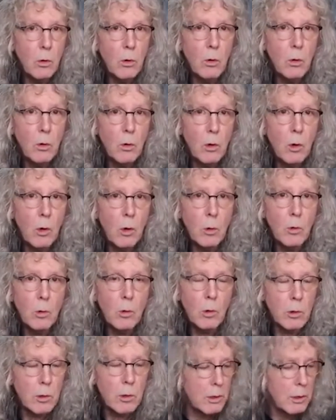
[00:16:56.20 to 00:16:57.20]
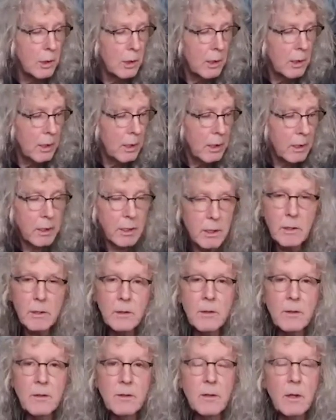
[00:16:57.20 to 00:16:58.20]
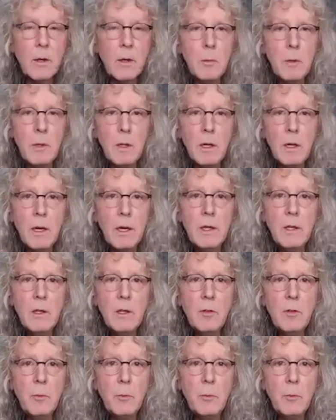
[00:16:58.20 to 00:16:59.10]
Hold it in some life